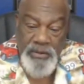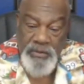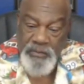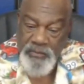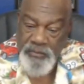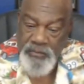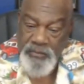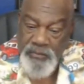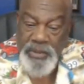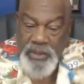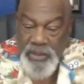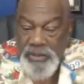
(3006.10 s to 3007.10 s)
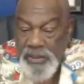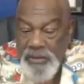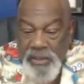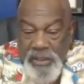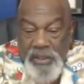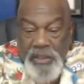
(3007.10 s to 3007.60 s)
I don't know, I like
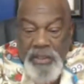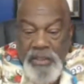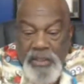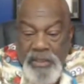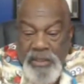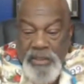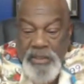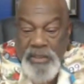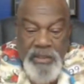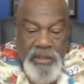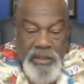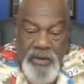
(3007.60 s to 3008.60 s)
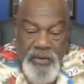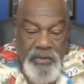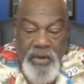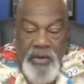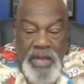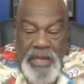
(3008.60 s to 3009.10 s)
doing it. I'm trying to help you
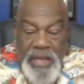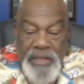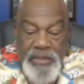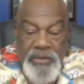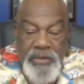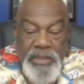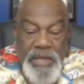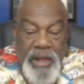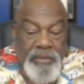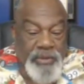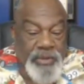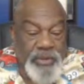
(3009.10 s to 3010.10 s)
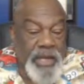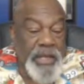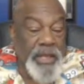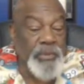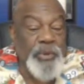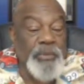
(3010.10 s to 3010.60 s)
motherfuckers be constructive
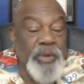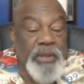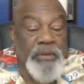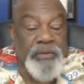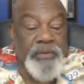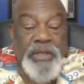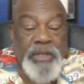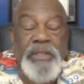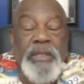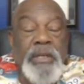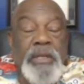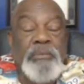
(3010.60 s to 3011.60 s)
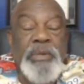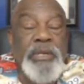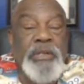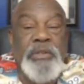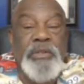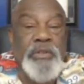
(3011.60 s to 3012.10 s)
for yourself.
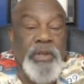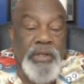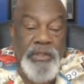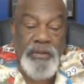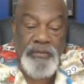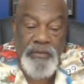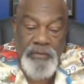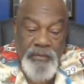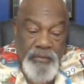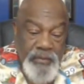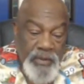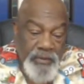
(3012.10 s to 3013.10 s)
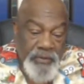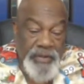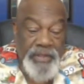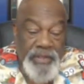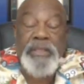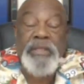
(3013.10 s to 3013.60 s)
And at the
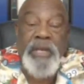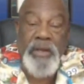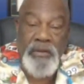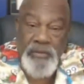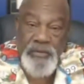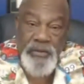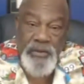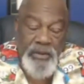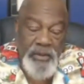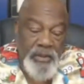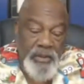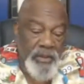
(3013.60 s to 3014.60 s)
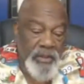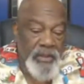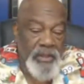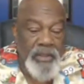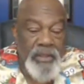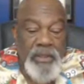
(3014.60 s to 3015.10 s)
same motherfucking time, I'm trying to give
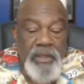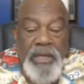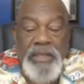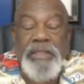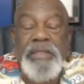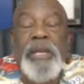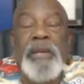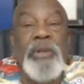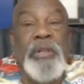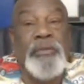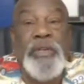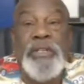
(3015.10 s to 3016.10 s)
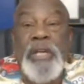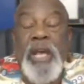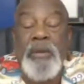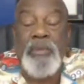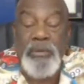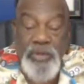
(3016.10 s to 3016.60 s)
you some goddamn game.
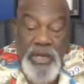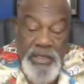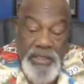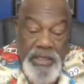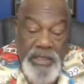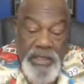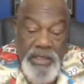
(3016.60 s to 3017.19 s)
Free.